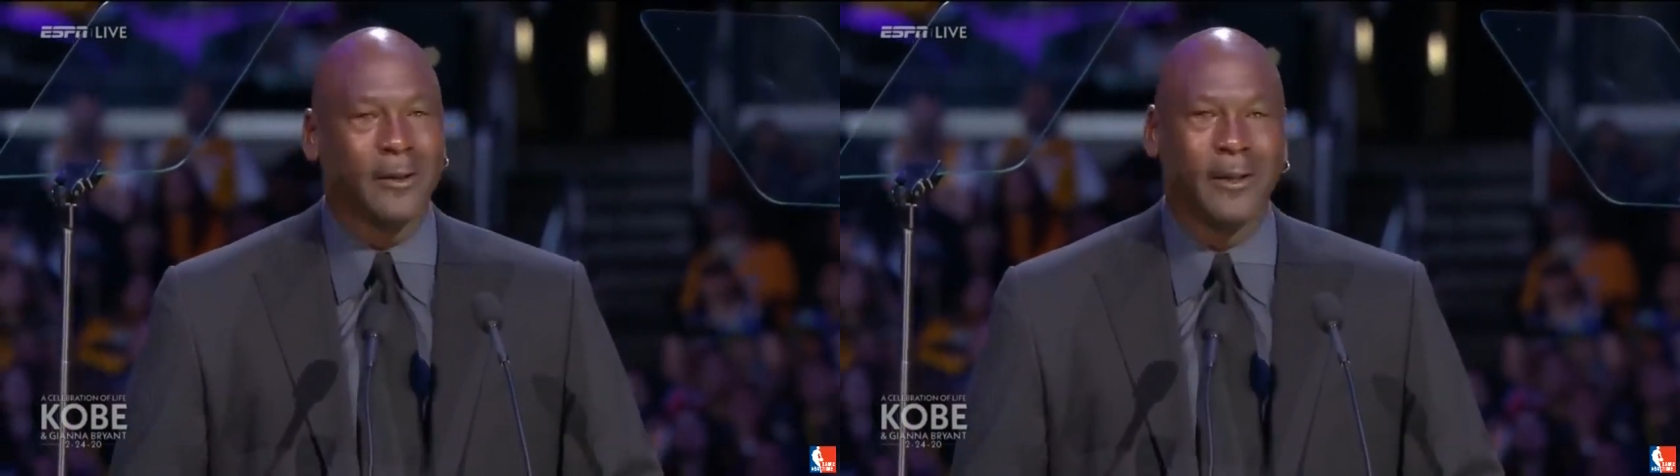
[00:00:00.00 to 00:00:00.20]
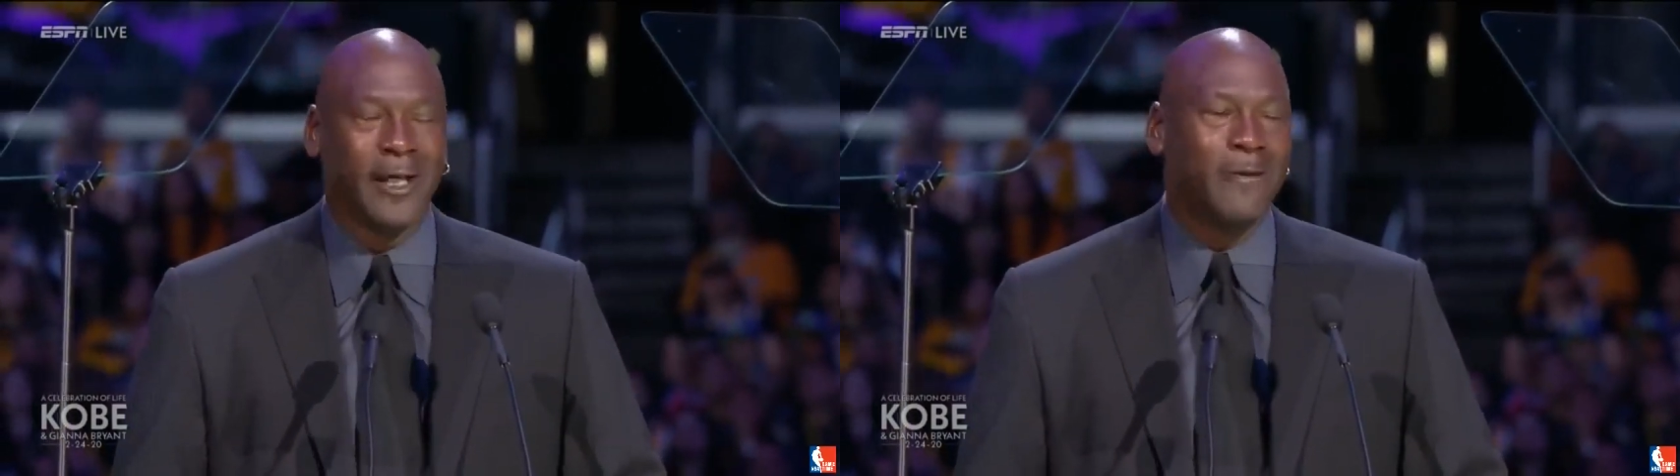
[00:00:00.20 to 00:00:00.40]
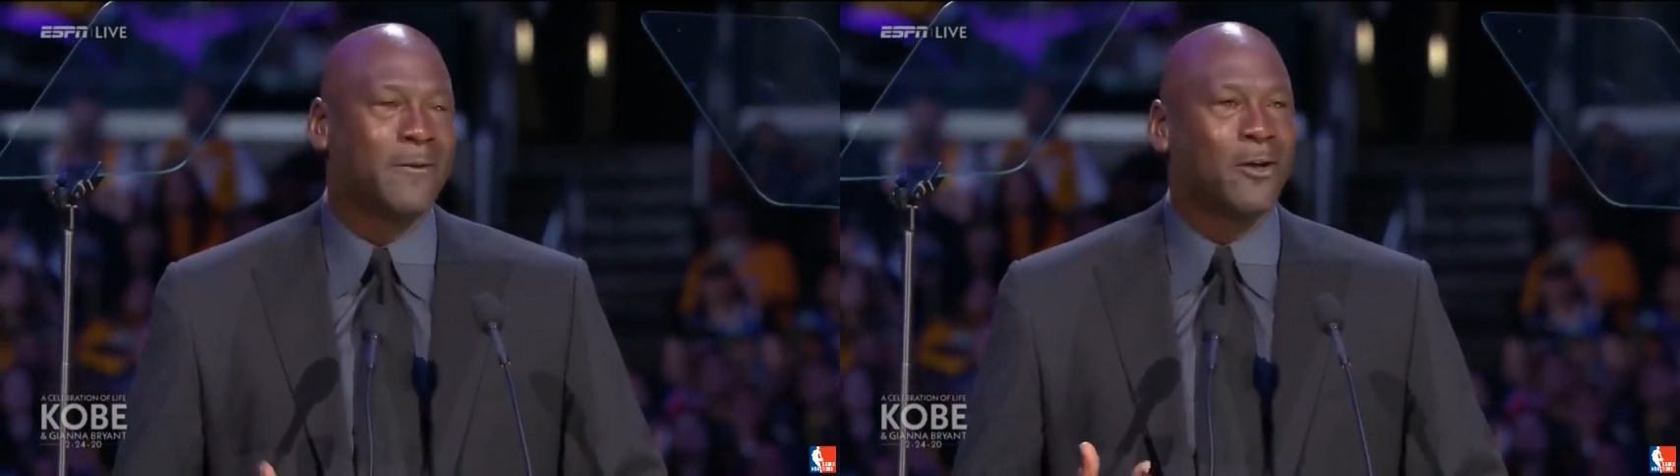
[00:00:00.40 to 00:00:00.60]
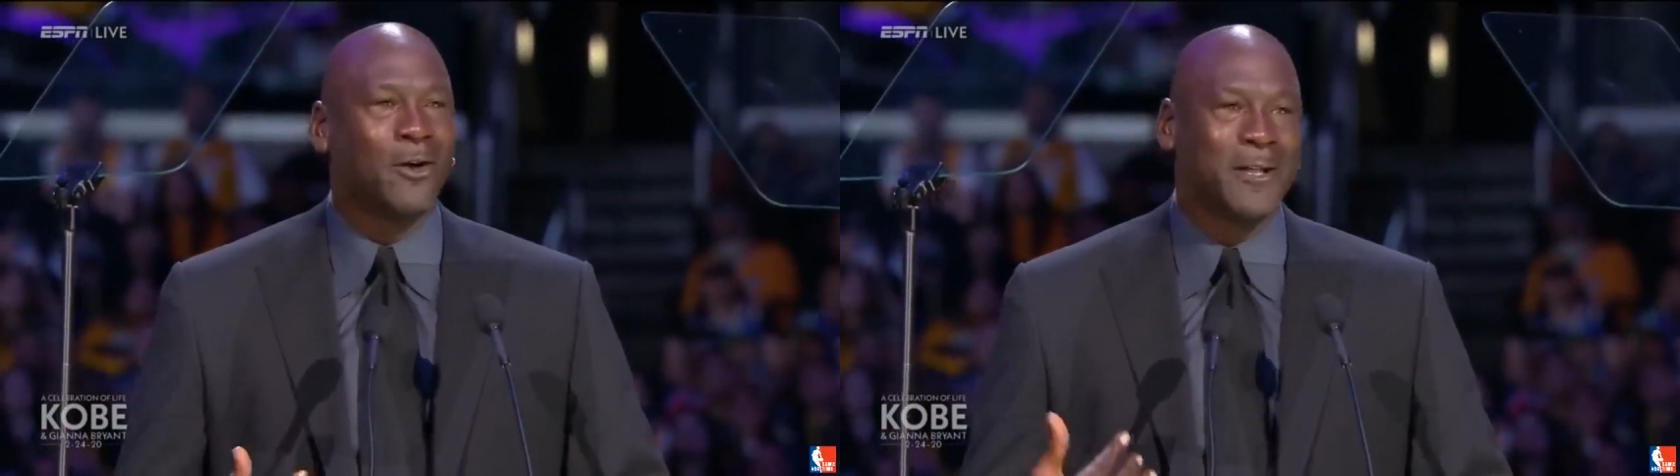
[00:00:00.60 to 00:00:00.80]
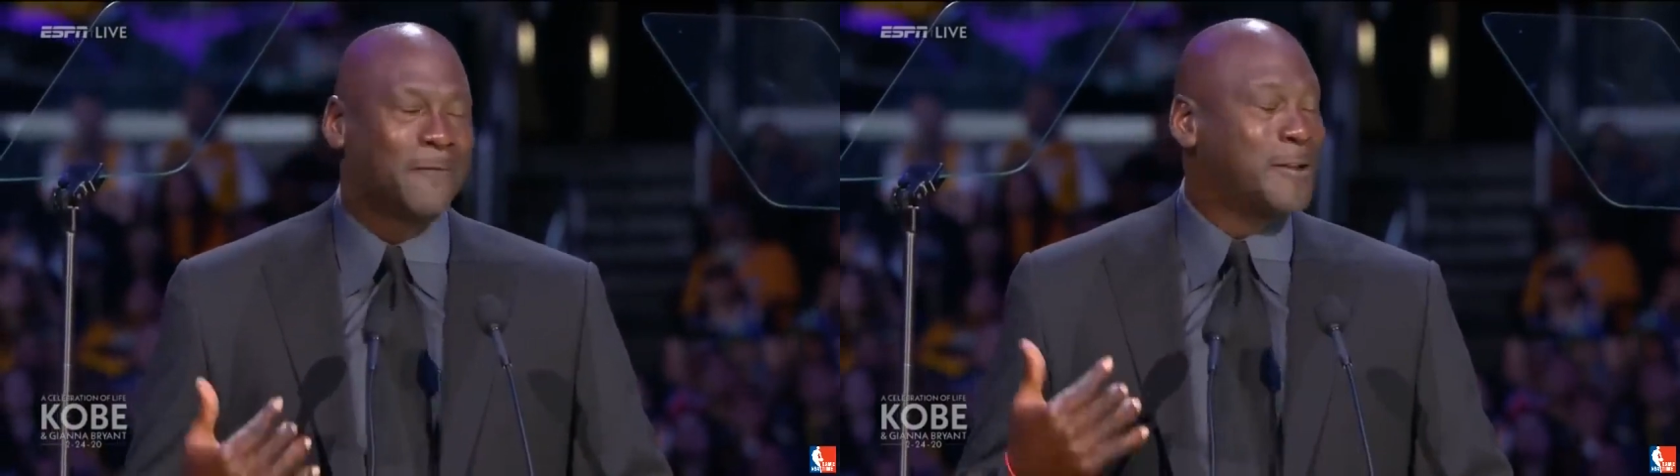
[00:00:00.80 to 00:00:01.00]
even though
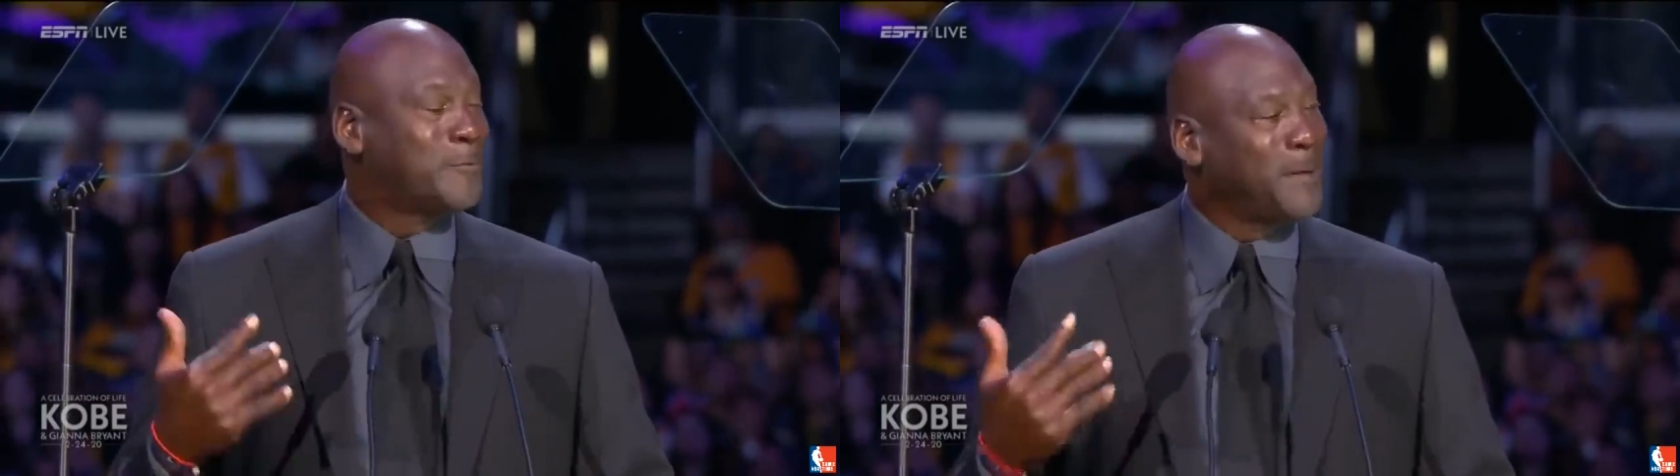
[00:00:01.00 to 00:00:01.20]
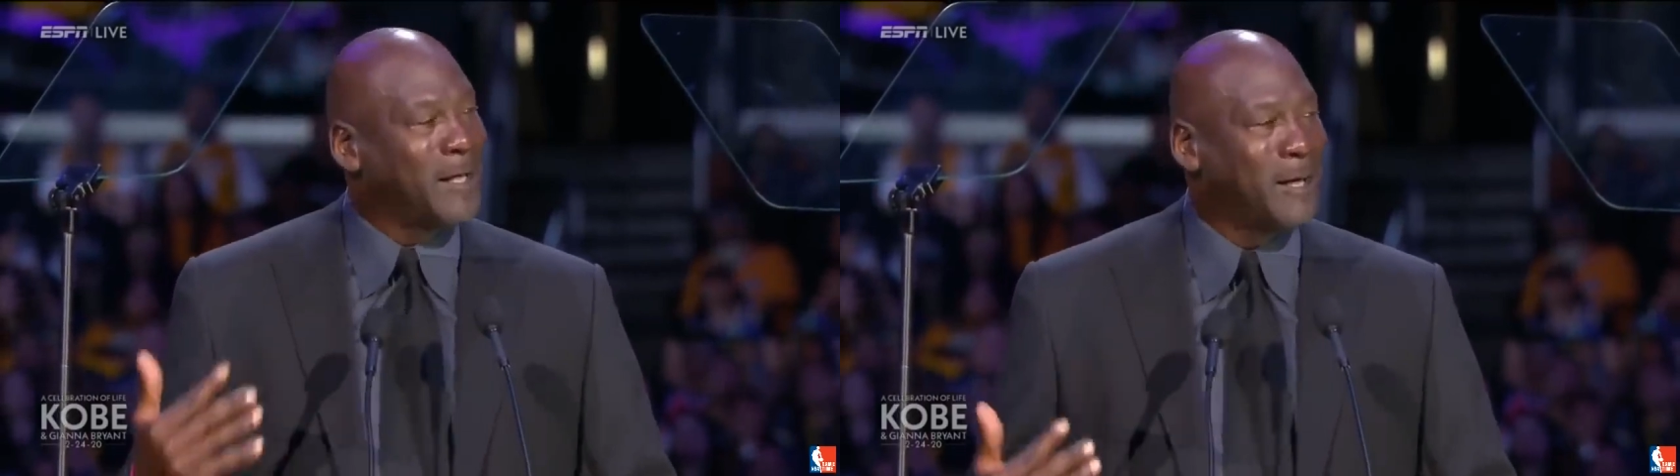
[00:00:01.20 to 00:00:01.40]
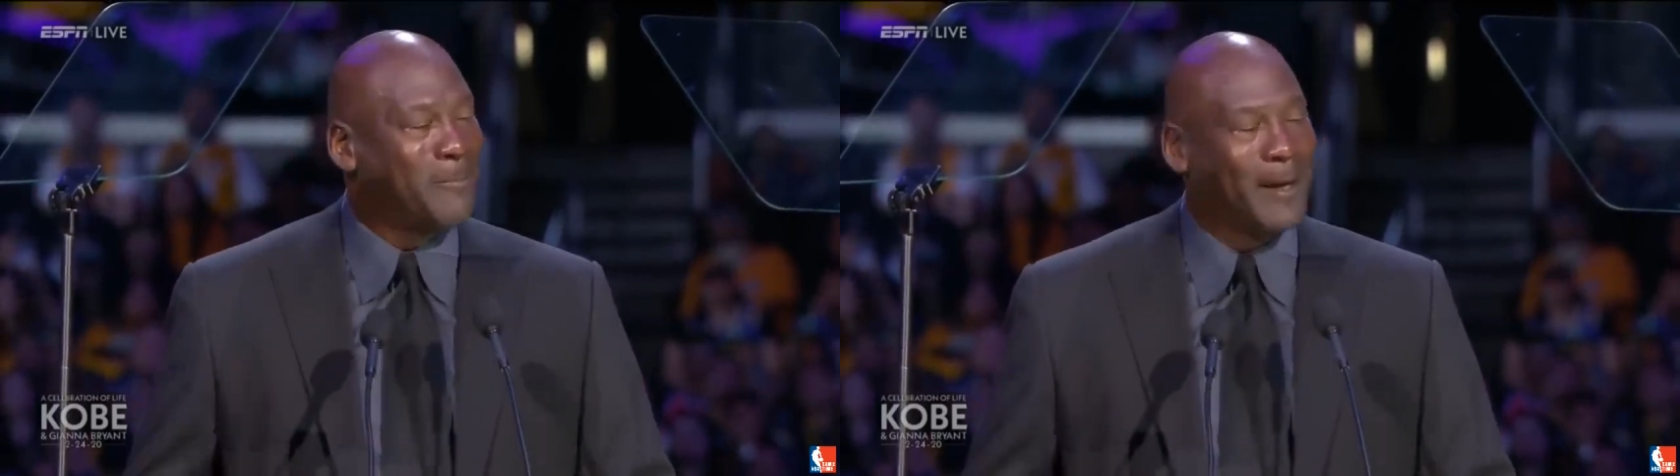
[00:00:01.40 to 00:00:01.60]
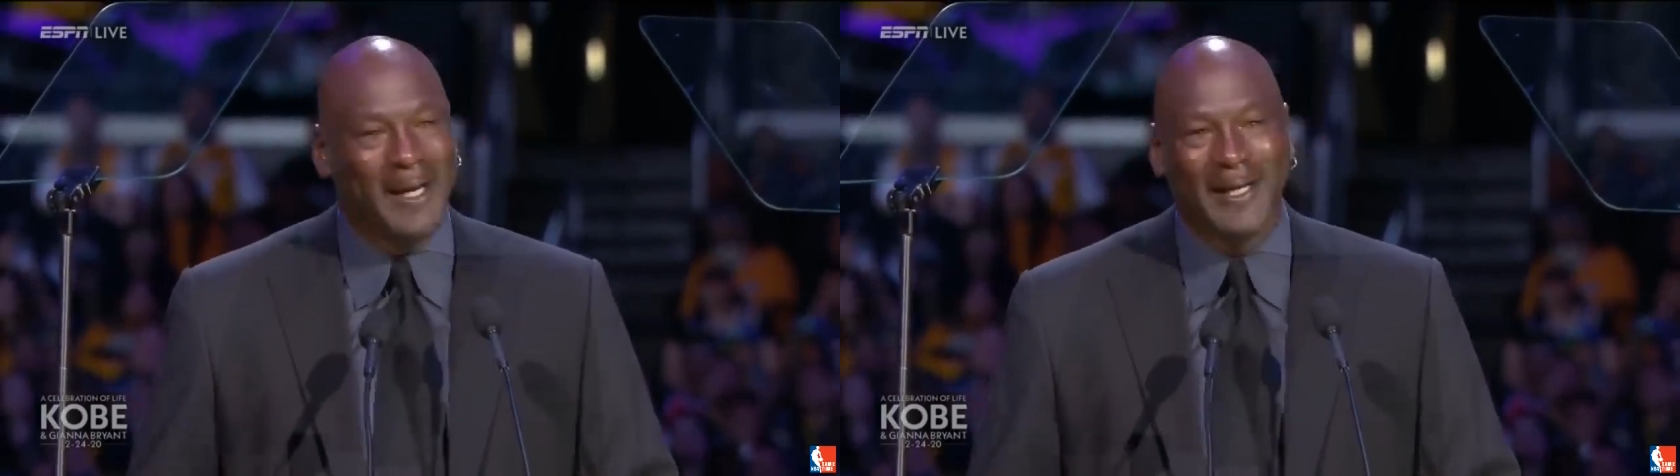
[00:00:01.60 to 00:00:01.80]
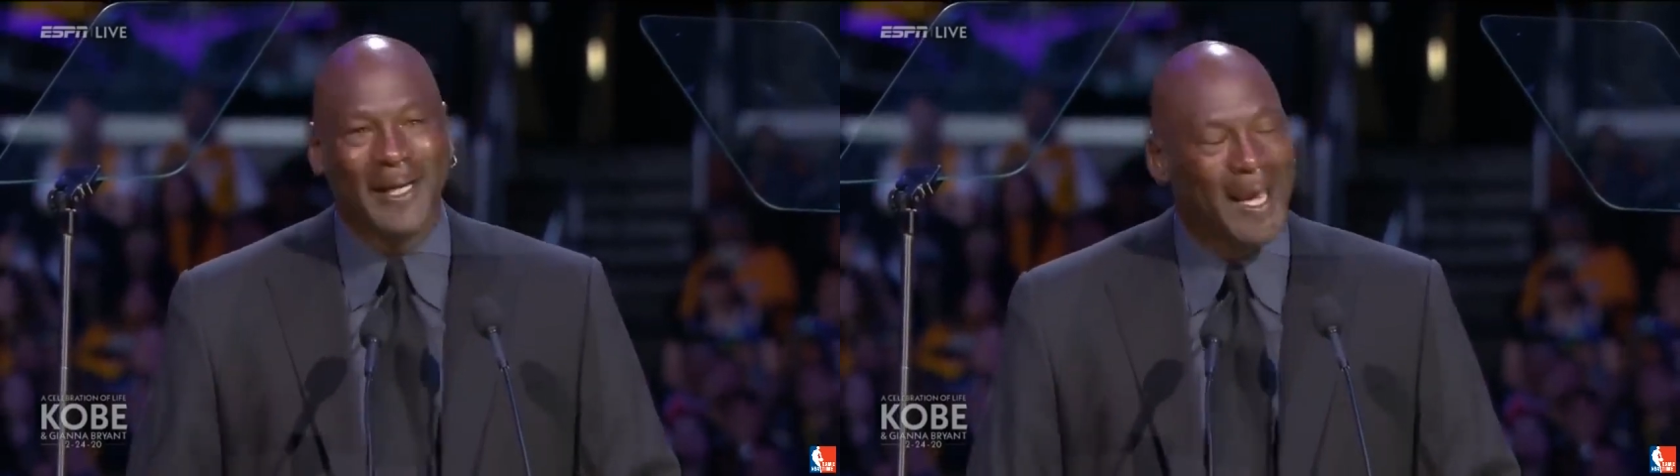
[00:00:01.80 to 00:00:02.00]
if he's being a pain
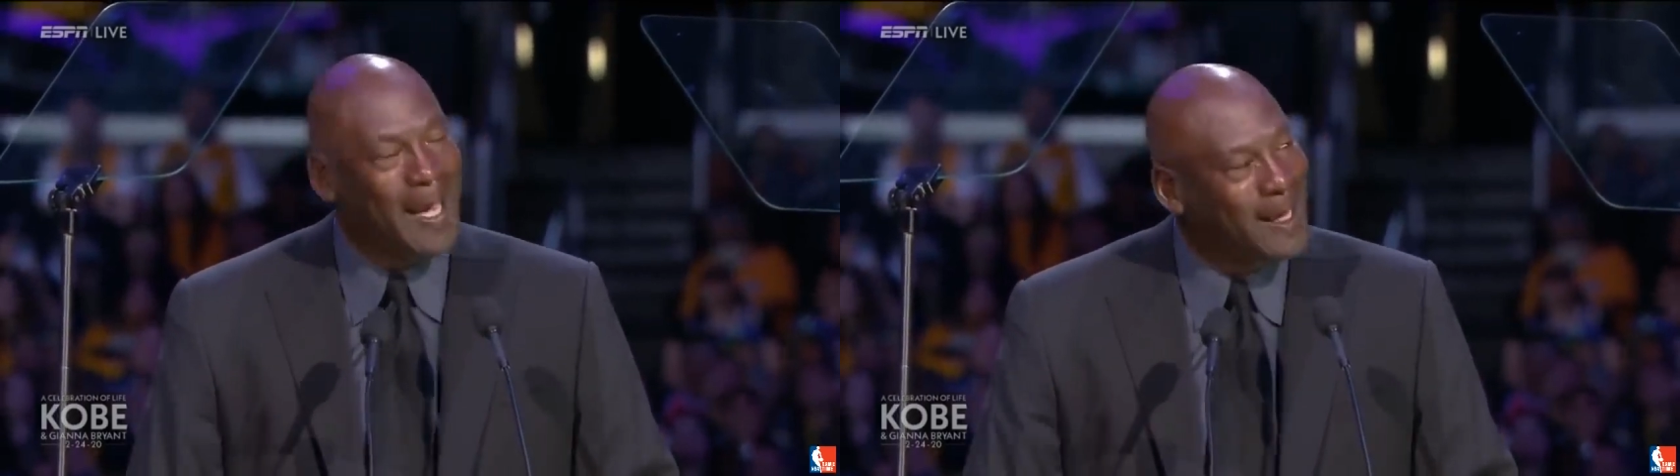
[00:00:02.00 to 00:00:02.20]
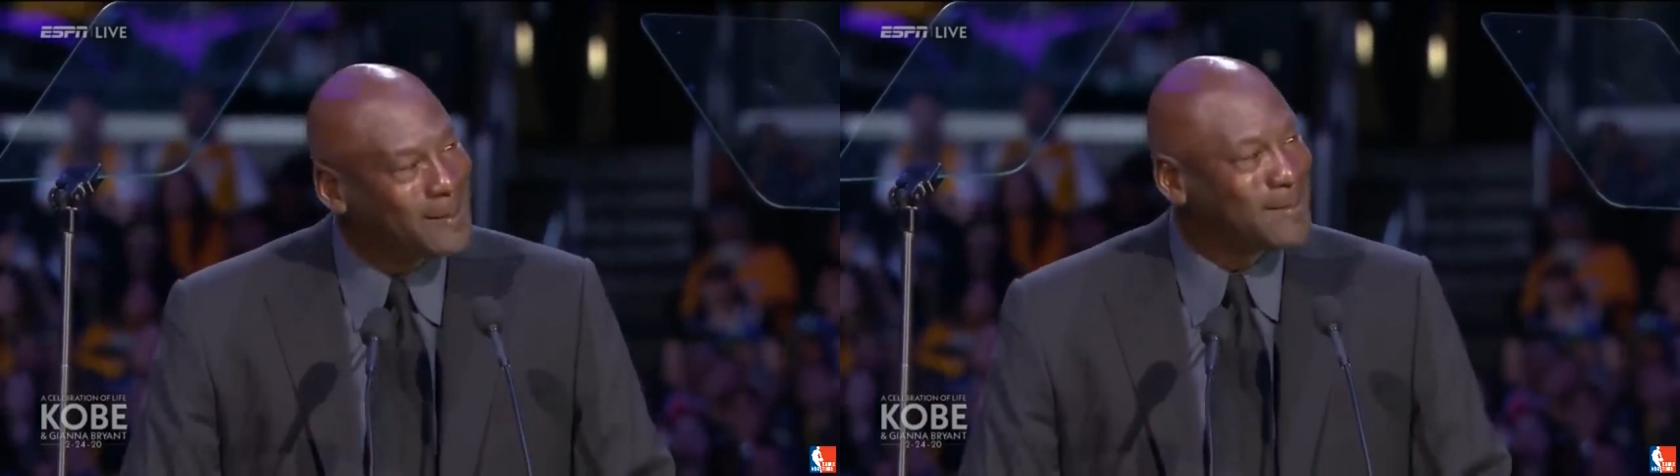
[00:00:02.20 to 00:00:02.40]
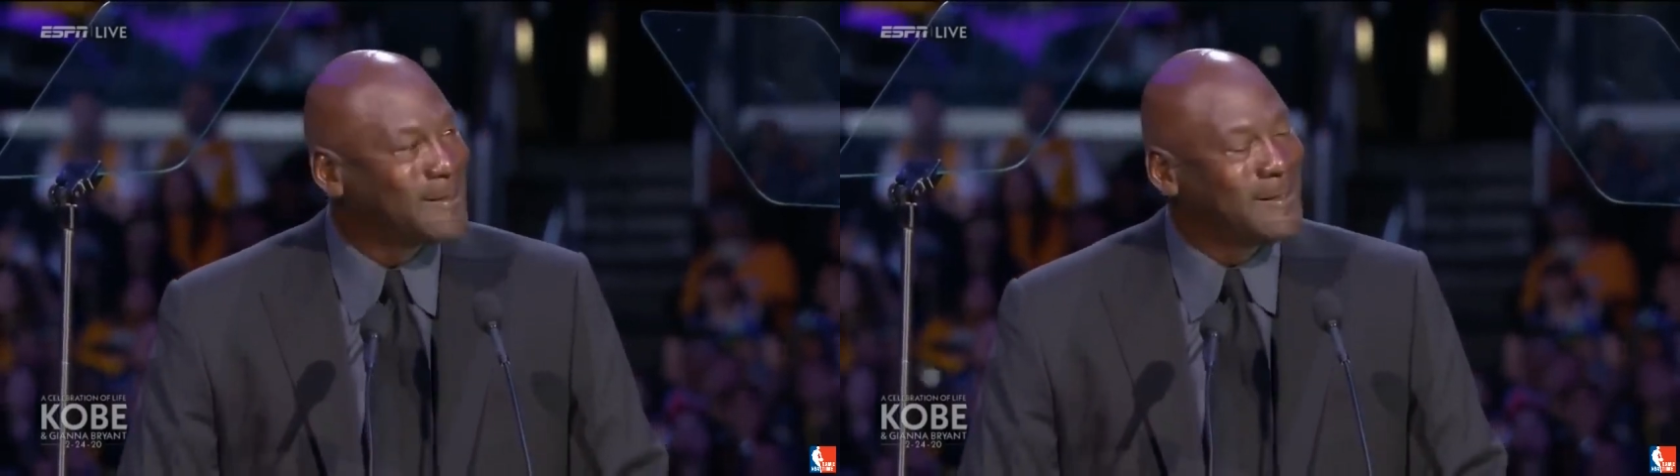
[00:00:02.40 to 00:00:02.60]
in the ass.